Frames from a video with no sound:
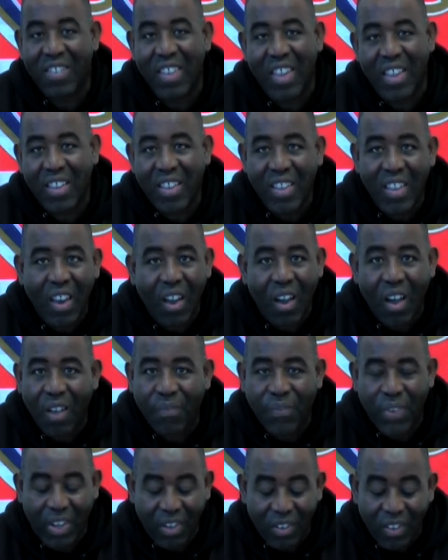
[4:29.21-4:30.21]
They, you know, I
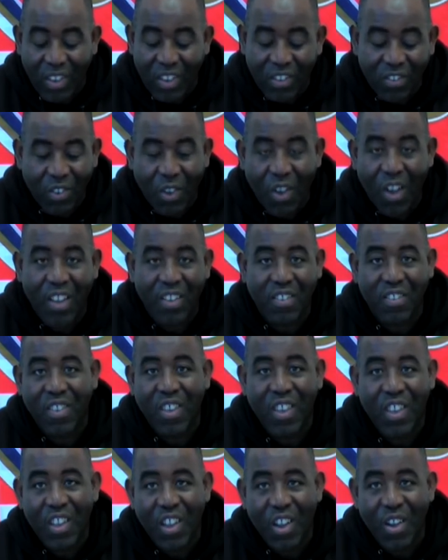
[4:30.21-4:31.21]
think these
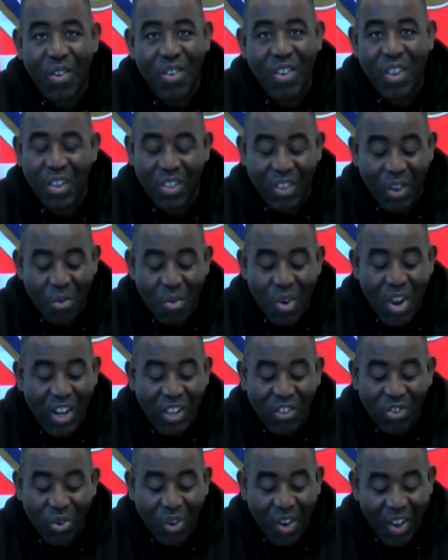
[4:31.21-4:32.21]
guys uh, they're
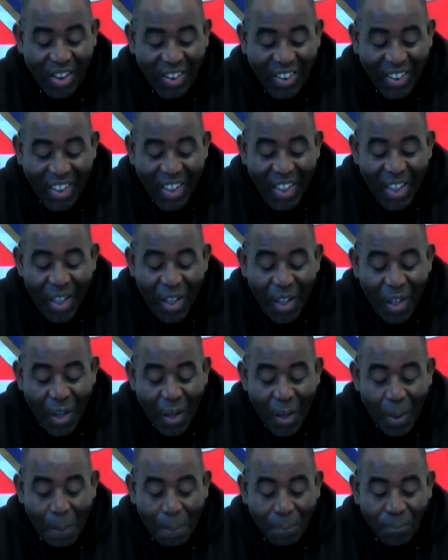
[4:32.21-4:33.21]
really trying.
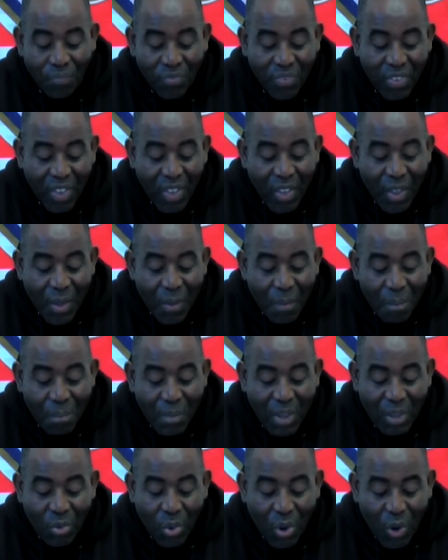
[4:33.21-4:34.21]
Um,
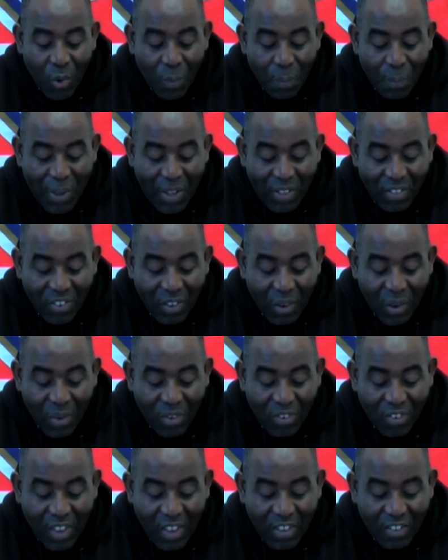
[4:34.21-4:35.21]
Miguel Pinto
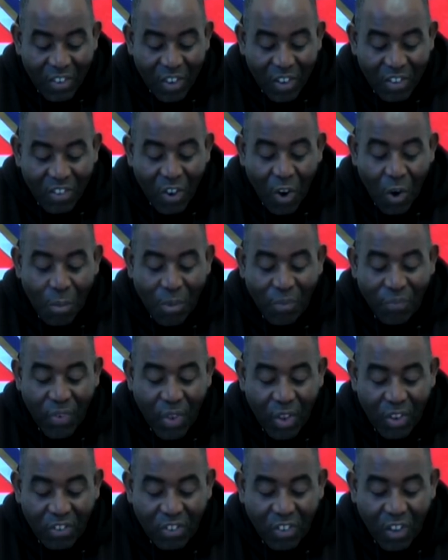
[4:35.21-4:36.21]
says a uh, terrible
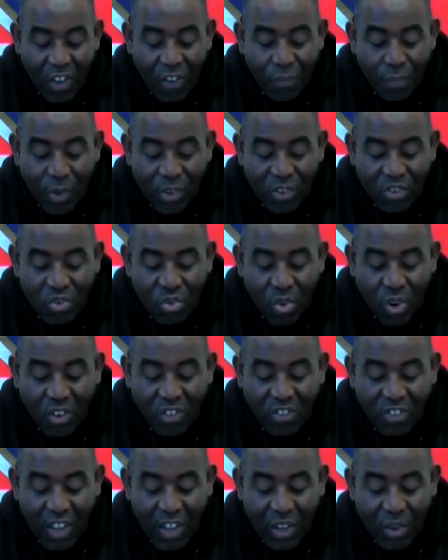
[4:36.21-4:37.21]
first half, but strong
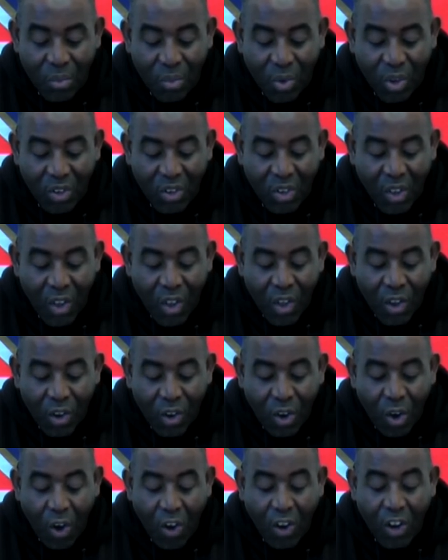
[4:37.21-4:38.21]
second one.
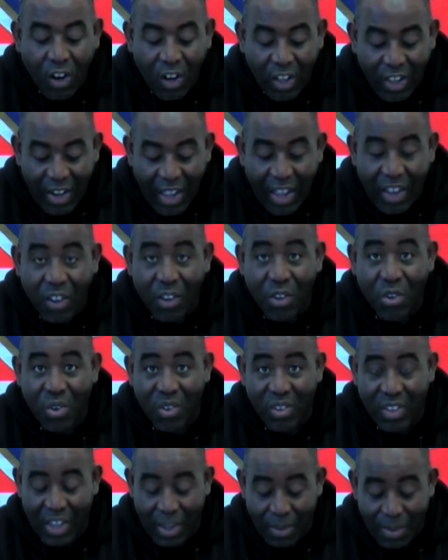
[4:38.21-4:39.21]
Coquelin had a
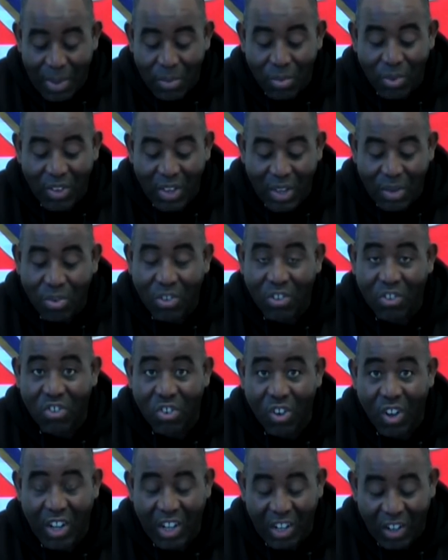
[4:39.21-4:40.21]
good game. He was he was a
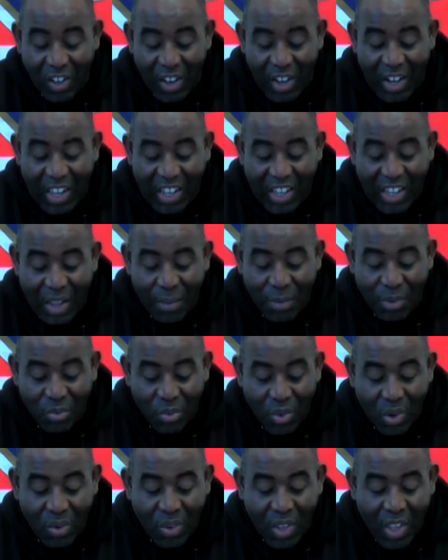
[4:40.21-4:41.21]
shining light in that game as
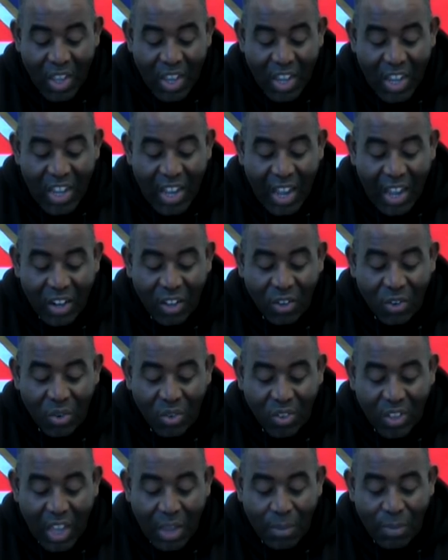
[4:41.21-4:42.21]
well. He had a
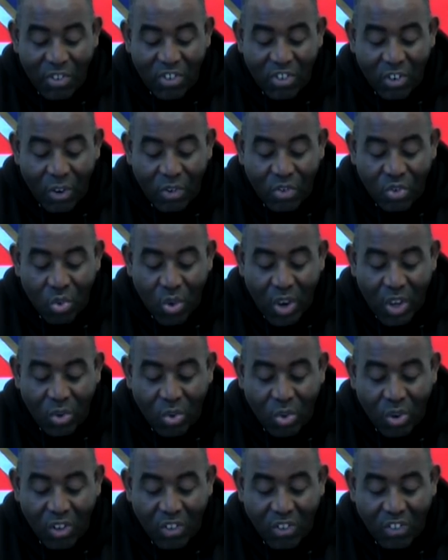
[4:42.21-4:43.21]
good game and shows great
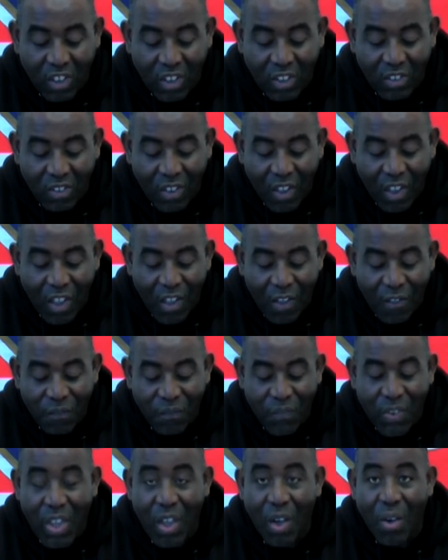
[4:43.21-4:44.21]
qualities.
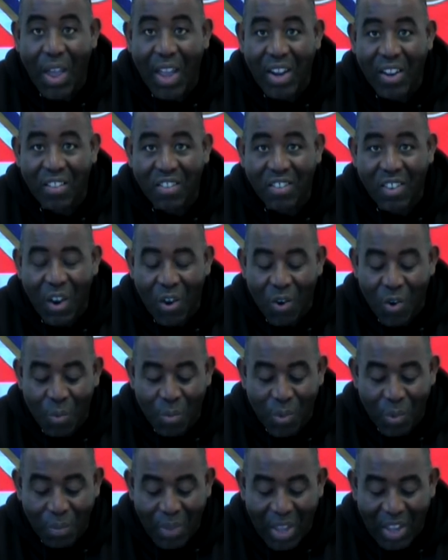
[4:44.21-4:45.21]
Theo had a
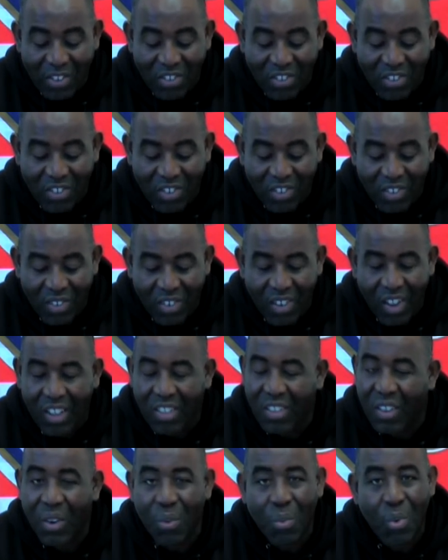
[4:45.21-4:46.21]
terrible match. I
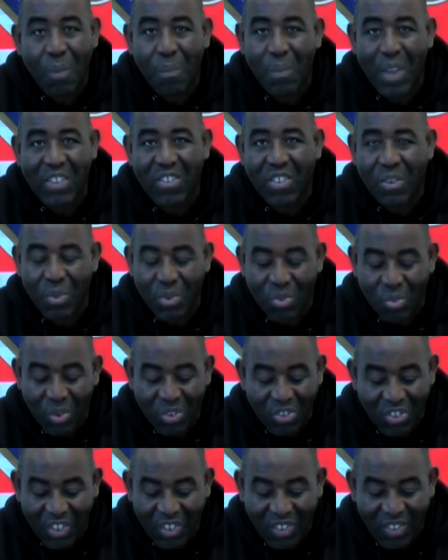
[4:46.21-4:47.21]
don't know what match he was
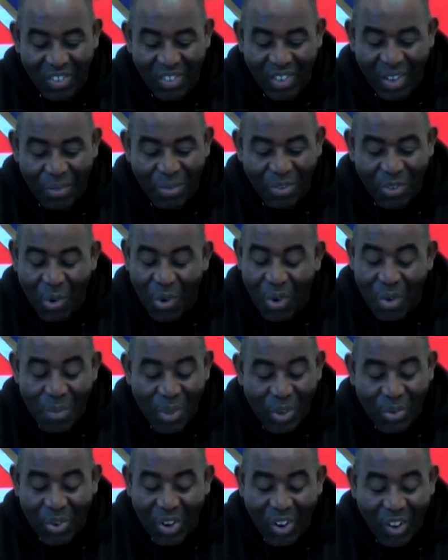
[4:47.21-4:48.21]
watching. I'm sorry,
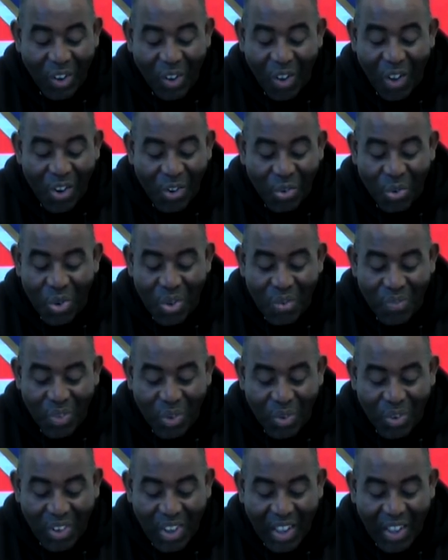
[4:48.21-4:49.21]
Miguel. I can't agree with
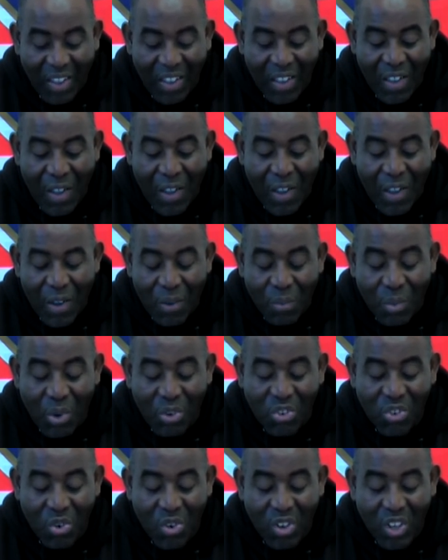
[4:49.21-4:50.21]
you on that.
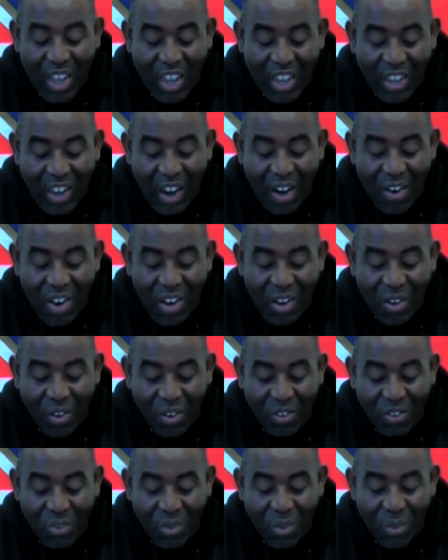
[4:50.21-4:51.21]
Wilshere again carrying
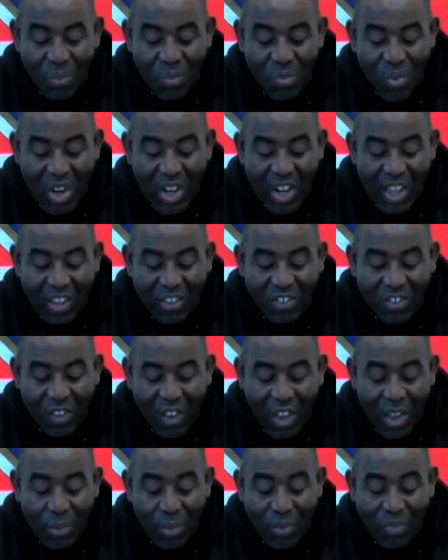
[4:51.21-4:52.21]
Arsenal. Really
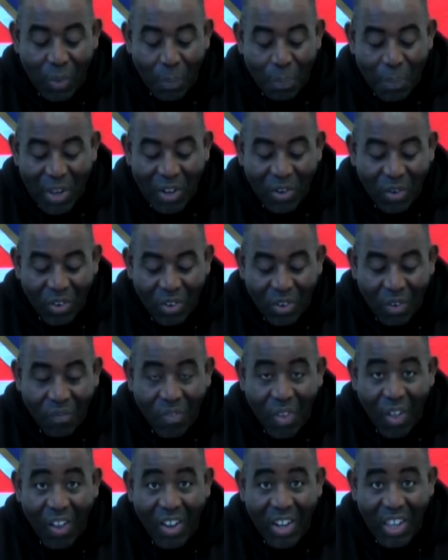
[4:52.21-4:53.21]
excited with the bid on
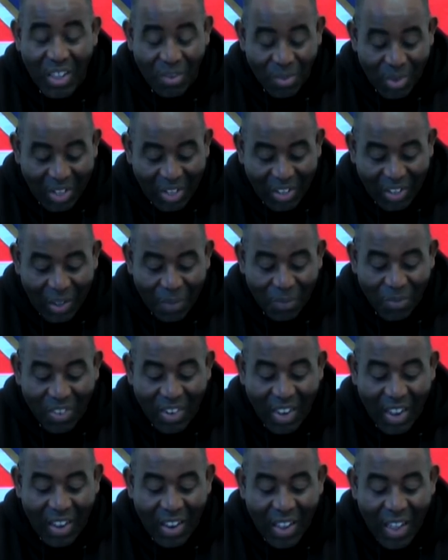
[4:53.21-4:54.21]
Cavani. We're going to come to
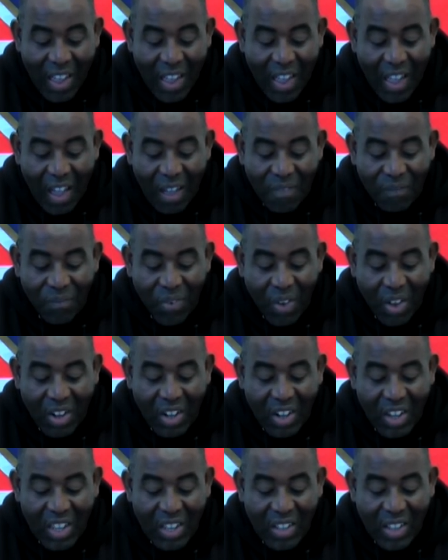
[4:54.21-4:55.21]
that. And
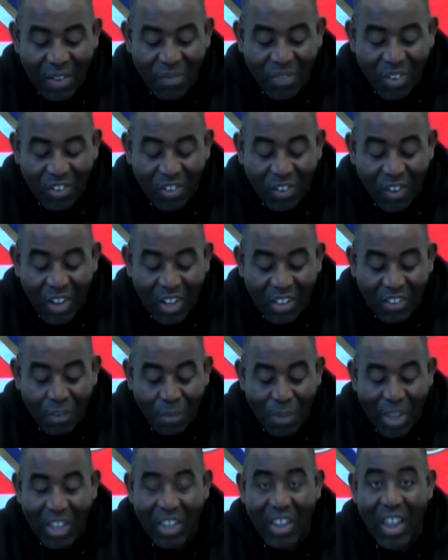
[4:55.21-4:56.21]
finally, they've decided to
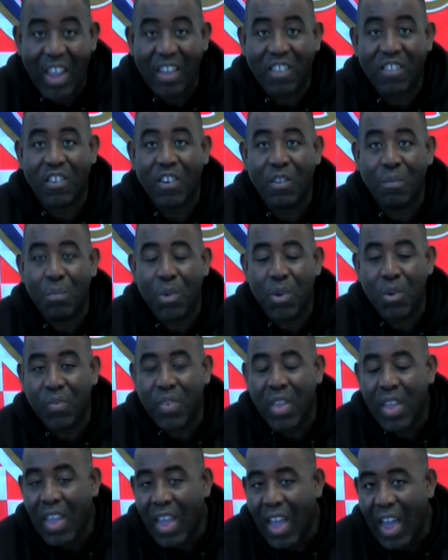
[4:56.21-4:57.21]
make an excellent
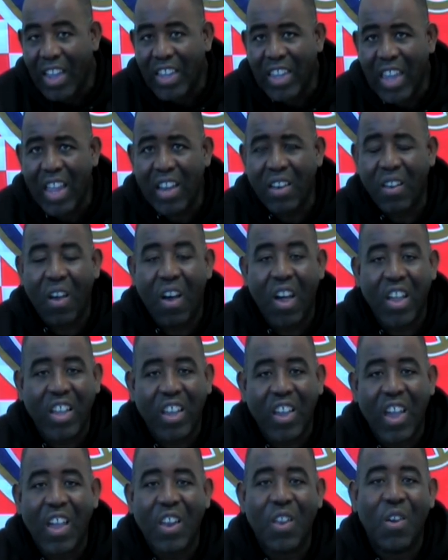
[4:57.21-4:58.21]
move. Again, I
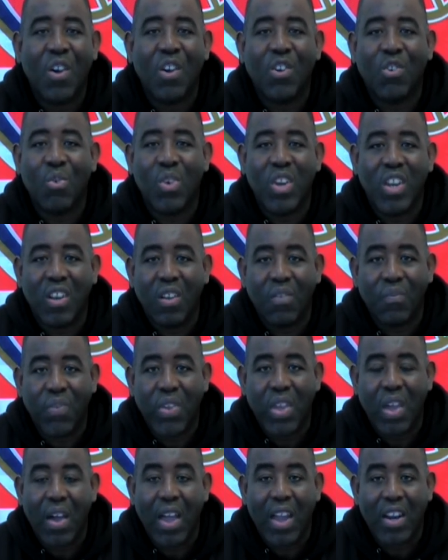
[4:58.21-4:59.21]
cannot agree that
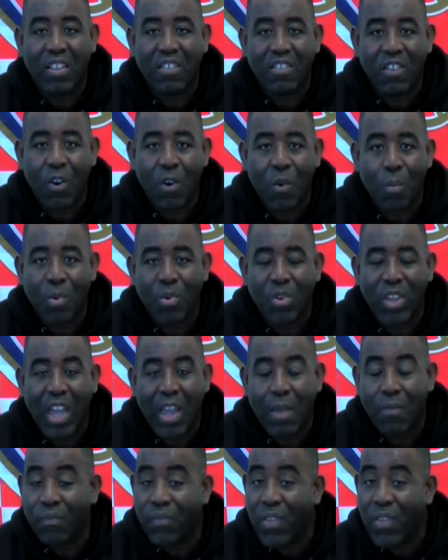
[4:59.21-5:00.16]
Theo had a terrible game.